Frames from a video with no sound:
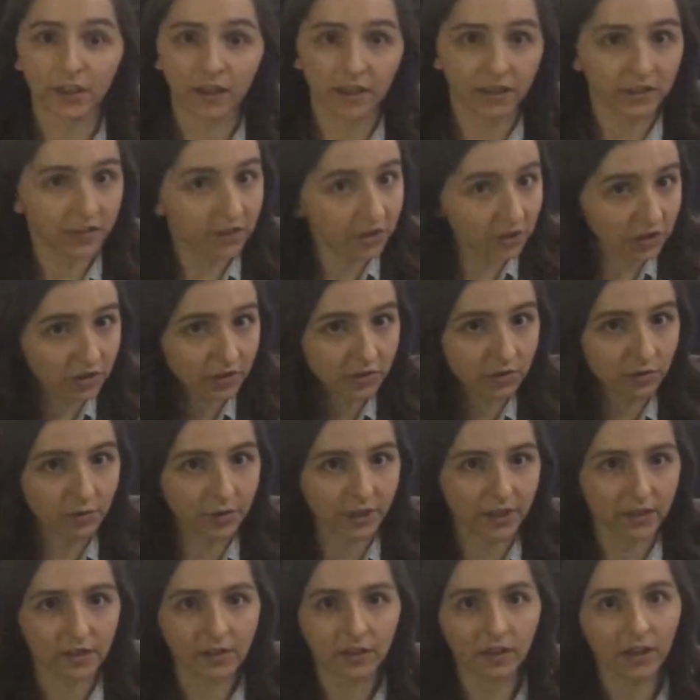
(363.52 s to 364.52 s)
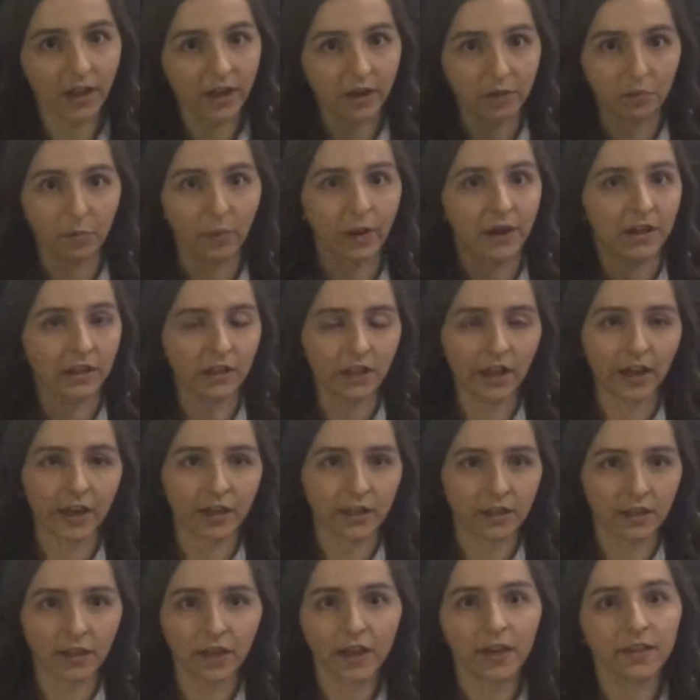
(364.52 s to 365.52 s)
a Cartesian grid, line by
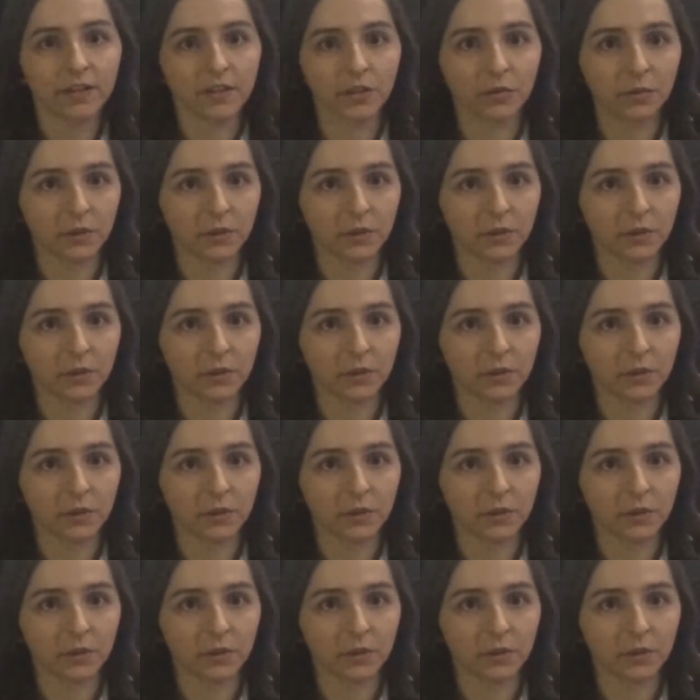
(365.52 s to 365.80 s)
line, as you